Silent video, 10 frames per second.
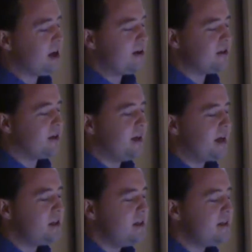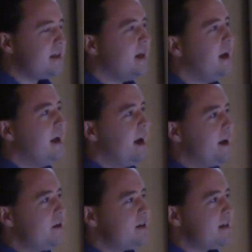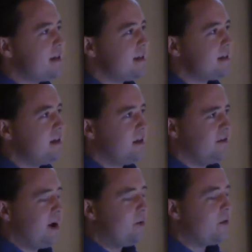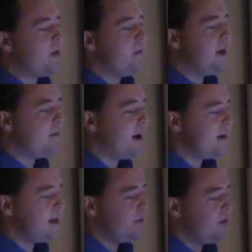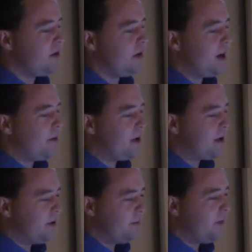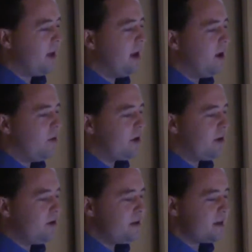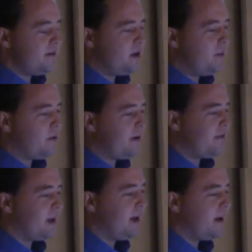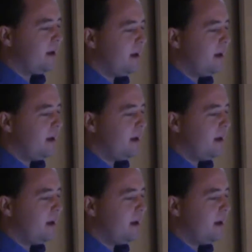causal connections, and uses this to define what we mean by a deep neural network. We'll go through this very briefly.